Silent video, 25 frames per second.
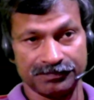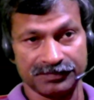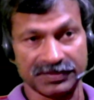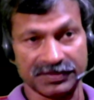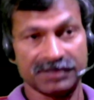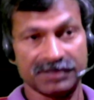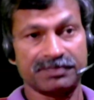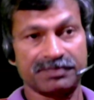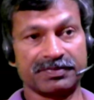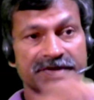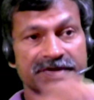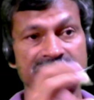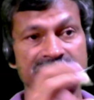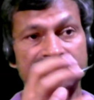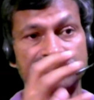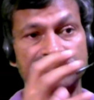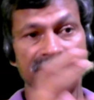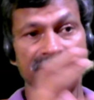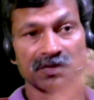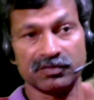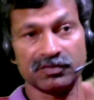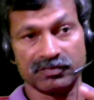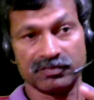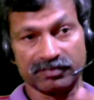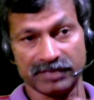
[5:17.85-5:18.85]
the
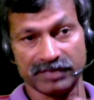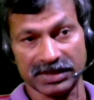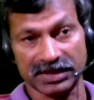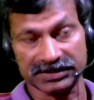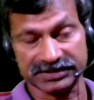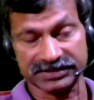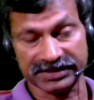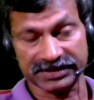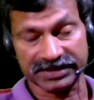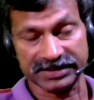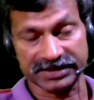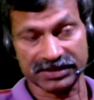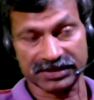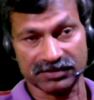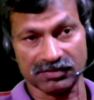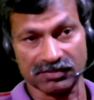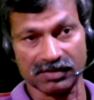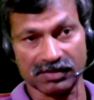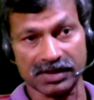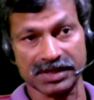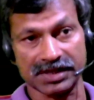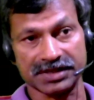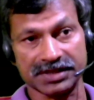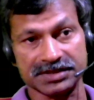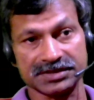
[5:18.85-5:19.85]
principle of mass energy
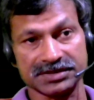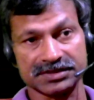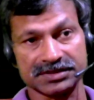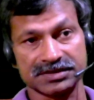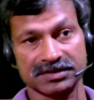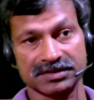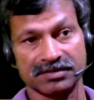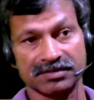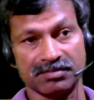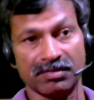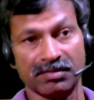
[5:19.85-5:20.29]
equivalence,